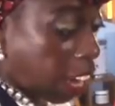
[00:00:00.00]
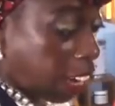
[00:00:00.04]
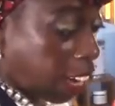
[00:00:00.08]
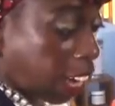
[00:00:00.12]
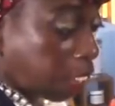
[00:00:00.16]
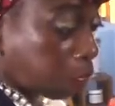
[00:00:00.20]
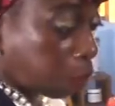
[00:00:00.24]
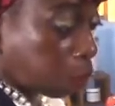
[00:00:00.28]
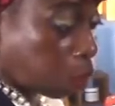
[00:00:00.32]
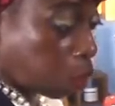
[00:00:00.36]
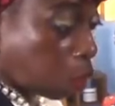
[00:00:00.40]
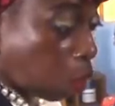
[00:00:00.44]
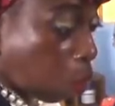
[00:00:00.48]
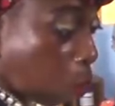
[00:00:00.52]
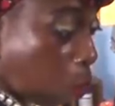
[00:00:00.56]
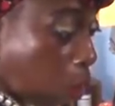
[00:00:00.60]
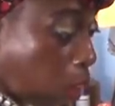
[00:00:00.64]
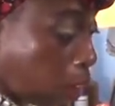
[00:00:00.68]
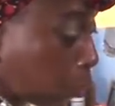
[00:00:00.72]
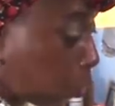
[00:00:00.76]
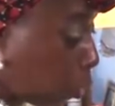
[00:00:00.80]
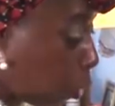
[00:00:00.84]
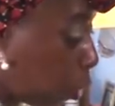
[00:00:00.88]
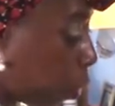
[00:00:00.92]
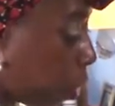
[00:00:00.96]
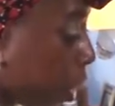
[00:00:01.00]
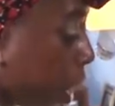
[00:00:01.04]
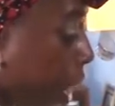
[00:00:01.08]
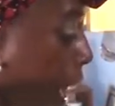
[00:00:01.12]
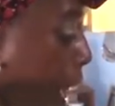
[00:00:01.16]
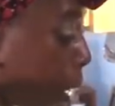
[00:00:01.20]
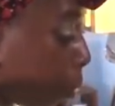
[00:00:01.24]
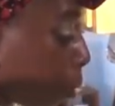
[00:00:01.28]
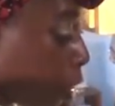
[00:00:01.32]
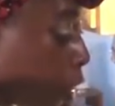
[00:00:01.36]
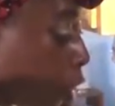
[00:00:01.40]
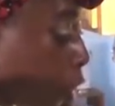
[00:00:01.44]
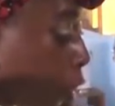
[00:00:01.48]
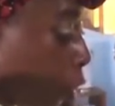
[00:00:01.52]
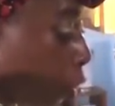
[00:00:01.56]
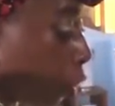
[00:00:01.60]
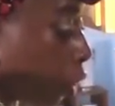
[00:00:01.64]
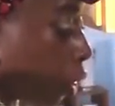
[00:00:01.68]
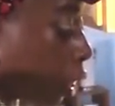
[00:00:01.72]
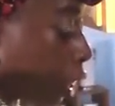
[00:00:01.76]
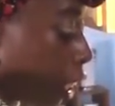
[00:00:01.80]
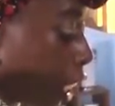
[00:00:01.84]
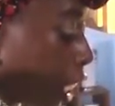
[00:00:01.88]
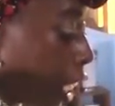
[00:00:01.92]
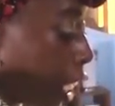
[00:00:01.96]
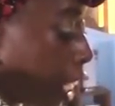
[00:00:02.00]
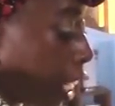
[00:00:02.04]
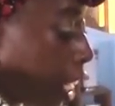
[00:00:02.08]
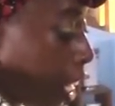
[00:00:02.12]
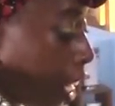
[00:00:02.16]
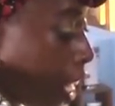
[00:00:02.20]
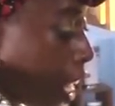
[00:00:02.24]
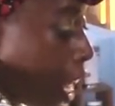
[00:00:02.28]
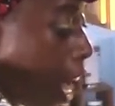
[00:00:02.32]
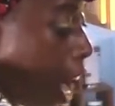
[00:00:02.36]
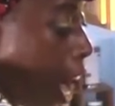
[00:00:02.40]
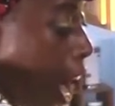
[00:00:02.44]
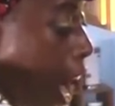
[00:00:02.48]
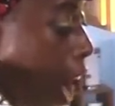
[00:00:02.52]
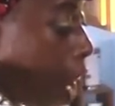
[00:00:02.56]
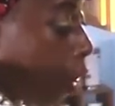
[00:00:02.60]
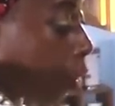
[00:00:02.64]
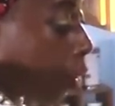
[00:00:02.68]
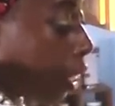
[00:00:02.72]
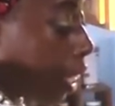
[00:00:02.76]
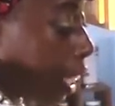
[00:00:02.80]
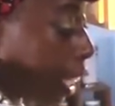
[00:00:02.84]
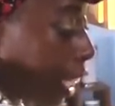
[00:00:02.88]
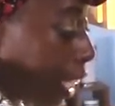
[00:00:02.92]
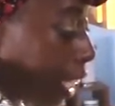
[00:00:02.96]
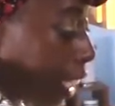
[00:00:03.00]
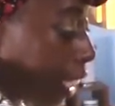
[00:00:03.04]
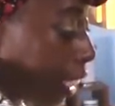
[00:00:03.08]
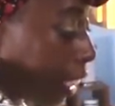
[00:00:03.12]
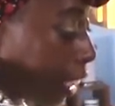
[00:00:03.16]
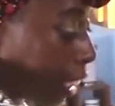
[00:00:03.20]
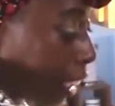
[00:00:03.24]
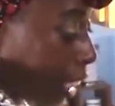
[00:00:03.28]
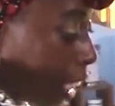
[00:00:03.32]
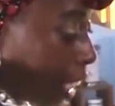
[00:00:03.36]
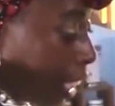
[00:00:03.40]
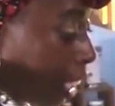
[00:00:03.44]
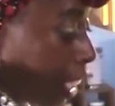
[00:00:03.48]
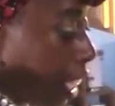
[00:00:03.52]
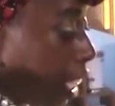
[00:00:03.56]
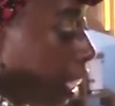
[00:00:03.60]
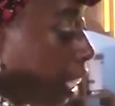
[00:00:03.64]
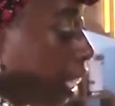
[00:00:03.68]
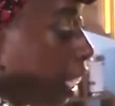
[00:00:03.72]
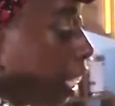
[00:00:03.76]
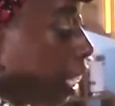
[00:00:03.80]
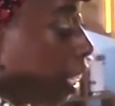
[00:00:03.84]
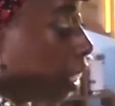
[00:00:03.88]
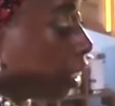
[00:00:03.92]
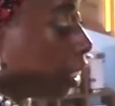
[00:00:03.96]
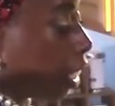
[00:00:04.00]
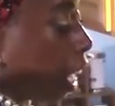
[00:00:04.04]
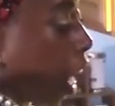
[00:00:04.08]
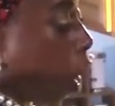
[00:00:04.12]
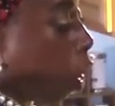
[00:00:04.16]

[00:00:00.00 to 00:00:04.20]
And that's what's so wonderful. I mean, you see how easy it is.